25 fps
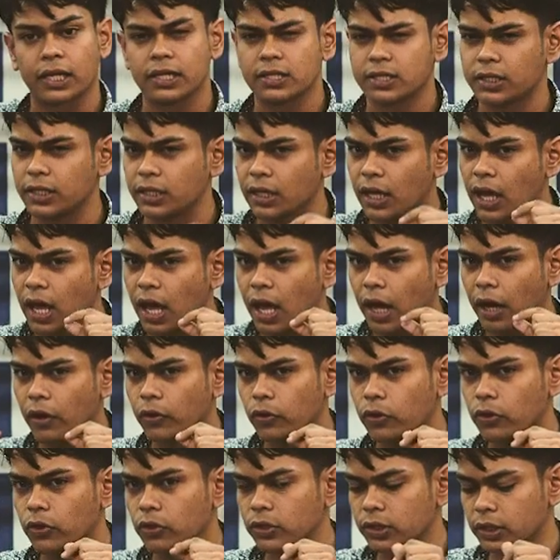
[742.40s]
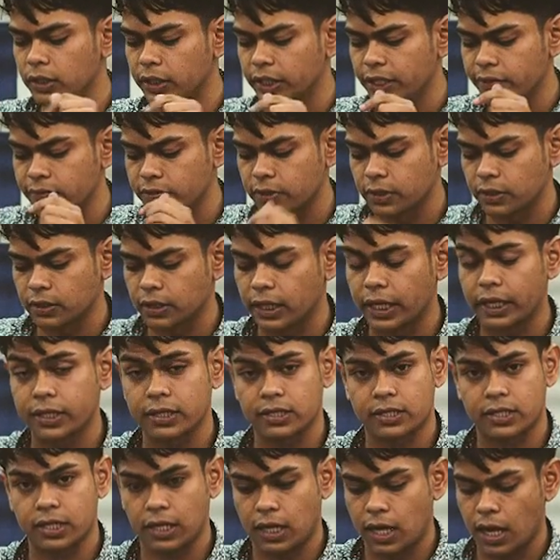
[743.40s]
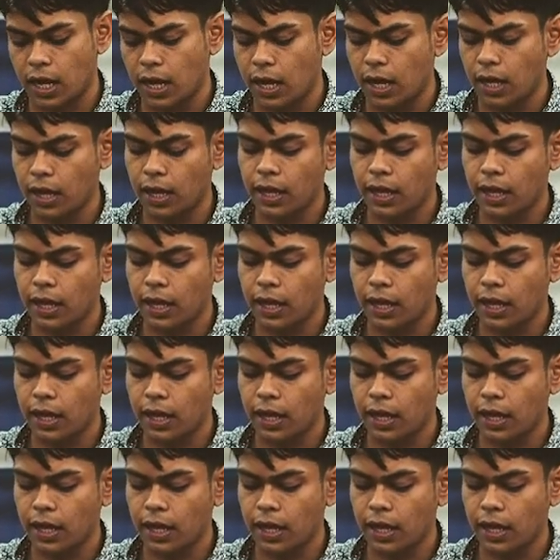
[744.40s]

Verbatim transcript: sliced it. I roll the leaves in like a cigar